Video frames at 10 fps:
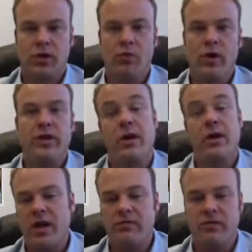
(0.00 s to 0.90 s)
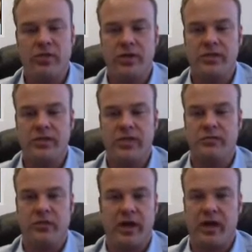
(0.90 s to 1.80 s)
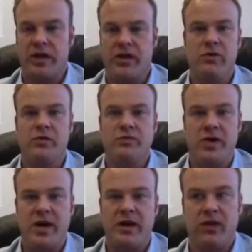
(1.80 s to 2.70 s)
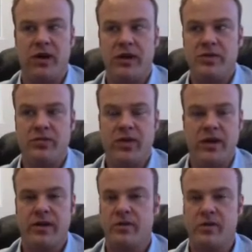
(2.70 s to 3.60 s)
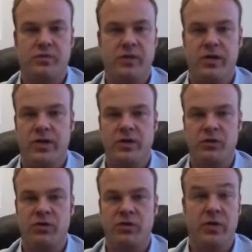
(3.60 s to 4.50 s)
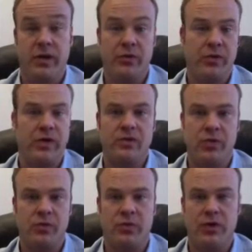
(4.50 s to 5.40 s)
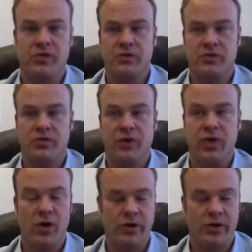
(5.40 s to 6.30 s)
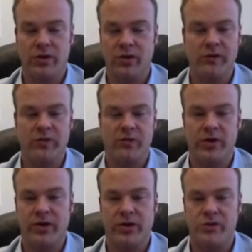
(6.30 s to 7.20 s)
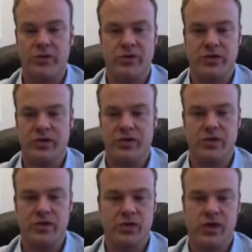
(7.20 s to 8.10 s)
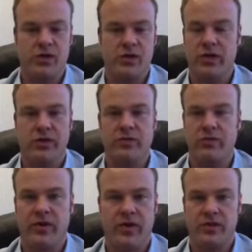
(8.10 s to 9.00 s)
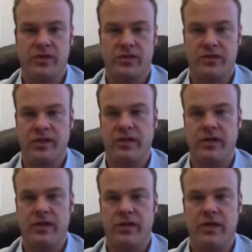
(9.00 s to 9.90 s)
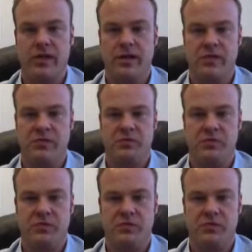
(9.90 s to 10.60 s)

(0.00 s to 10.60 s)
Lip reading: Well, yeah, we haven't really done like a huge mega launch of Ranker just because we've been iterating so much as we've been going and learning from our users and changing the interface that it has